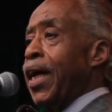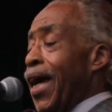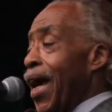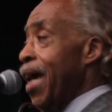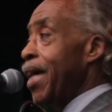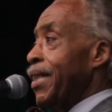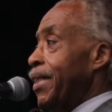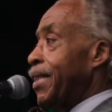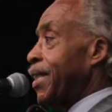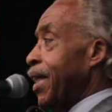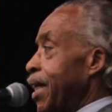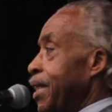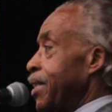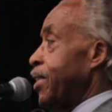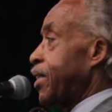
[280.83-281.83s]

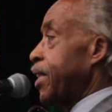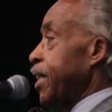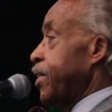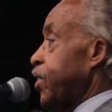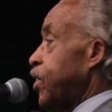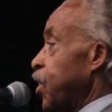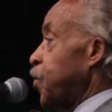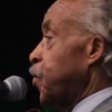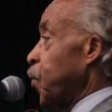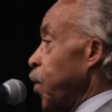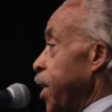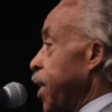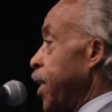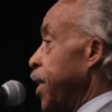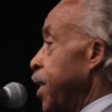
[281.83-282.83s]

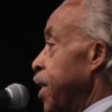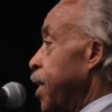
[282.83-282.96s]
1863,